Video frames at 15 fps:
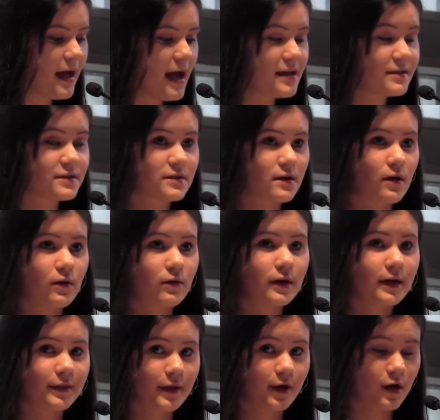And so,
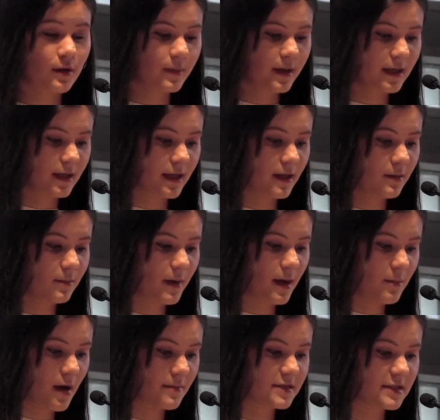in their opinion, my
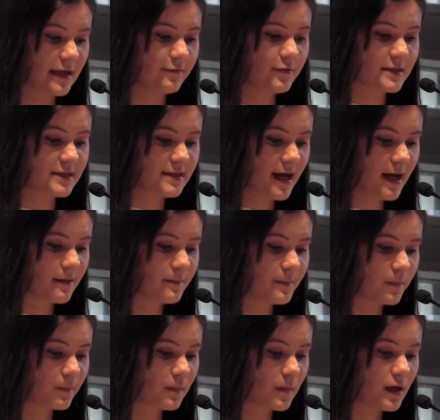mom's life was set.
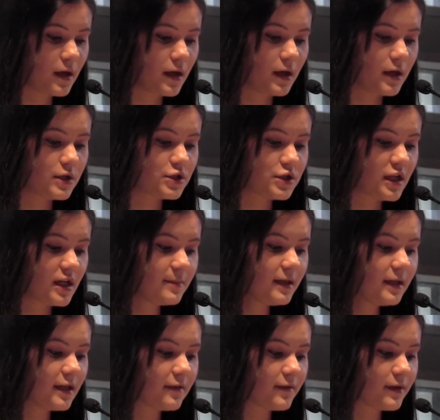She had
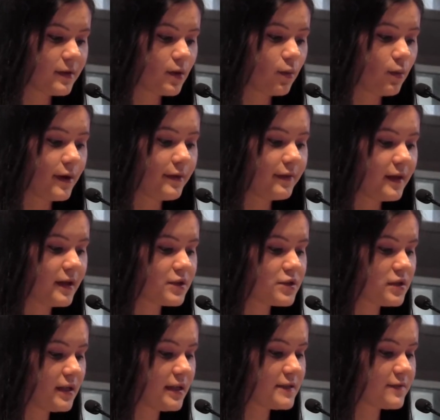been given the one thing
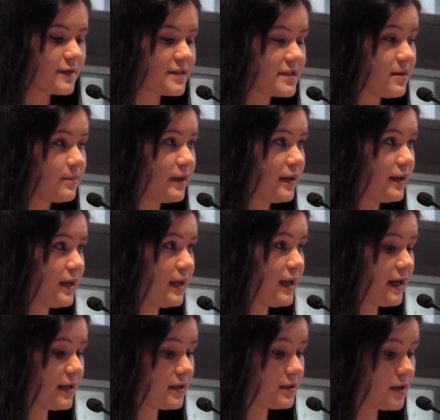she needs for stability
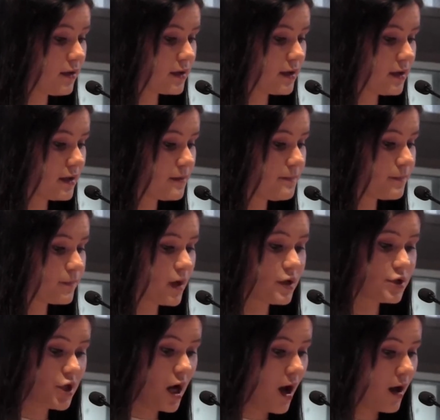in adulthood,
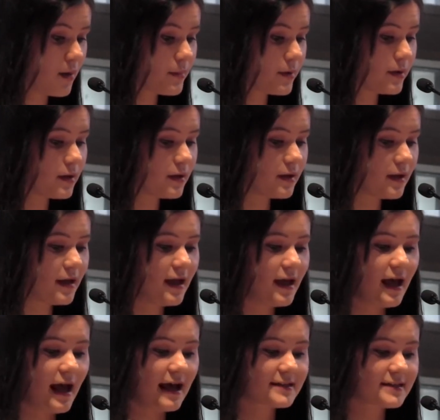a job.
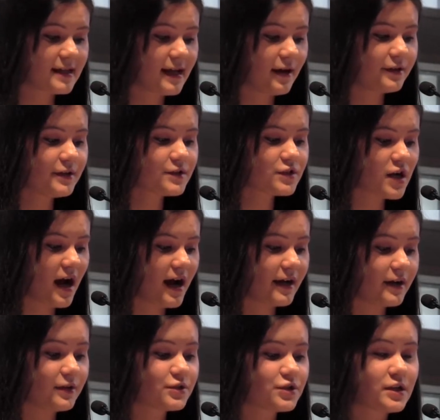As the eldest
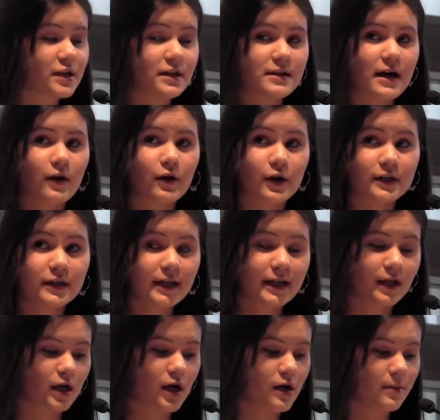child, she could now earn an
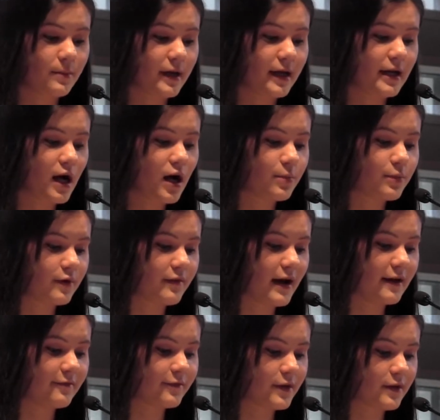income and help
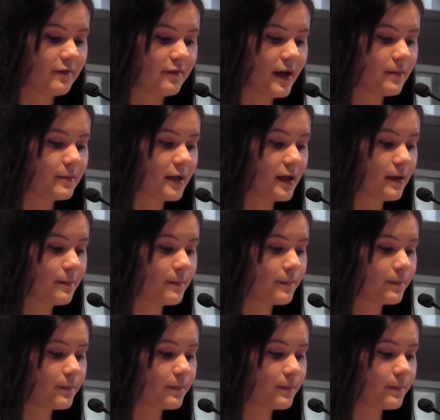provide for the family.